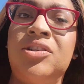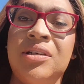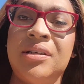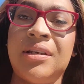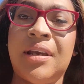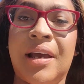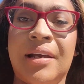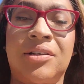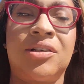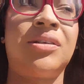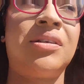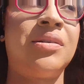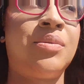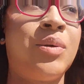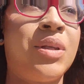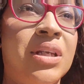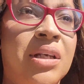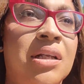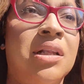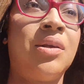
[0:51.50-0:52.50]
She actually
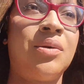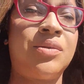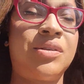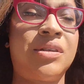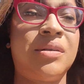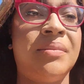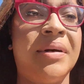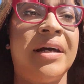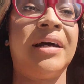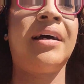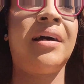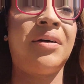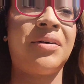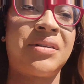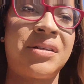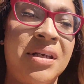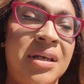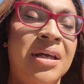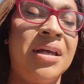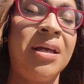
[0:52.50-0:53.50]
is really close to my
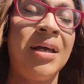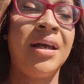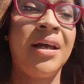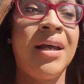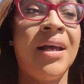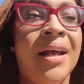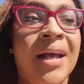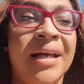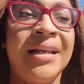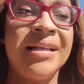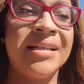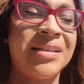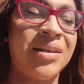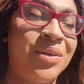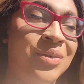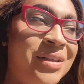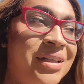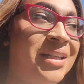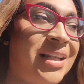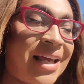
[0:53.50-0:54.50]
house, and it's
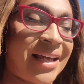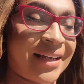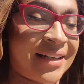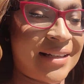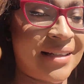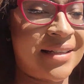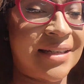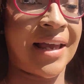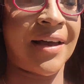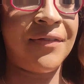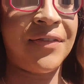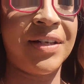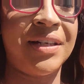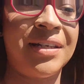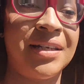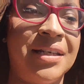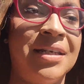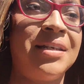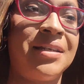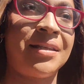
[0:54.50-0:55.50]
only like
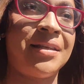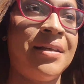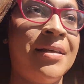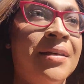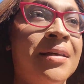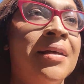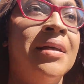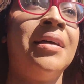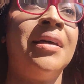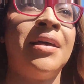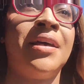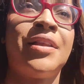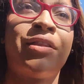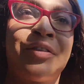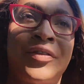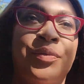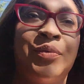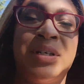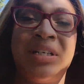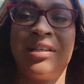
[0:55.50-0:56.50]

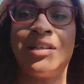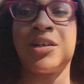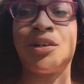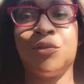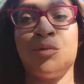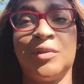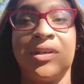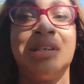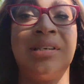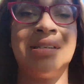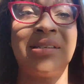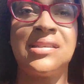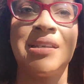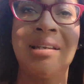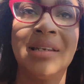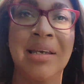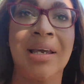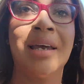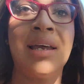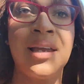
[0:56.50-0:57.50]
73 degrees
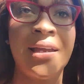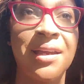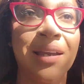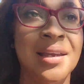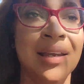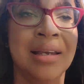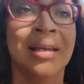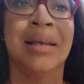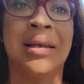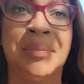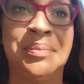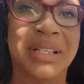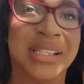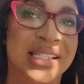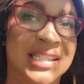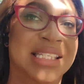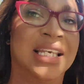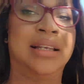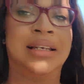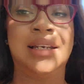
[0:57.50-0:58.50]
today, but
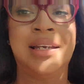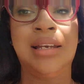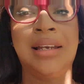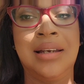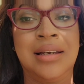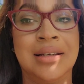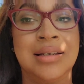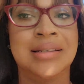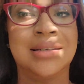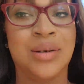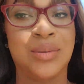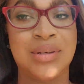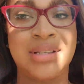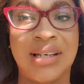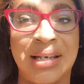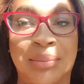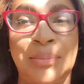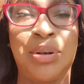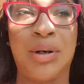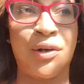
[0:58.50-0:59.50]
sunny so
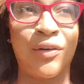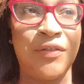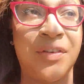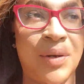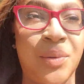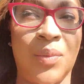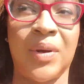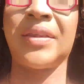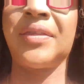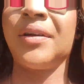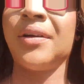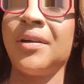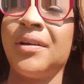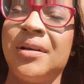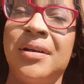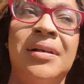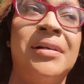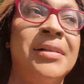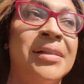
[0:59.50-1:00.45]
it's like perfect weather.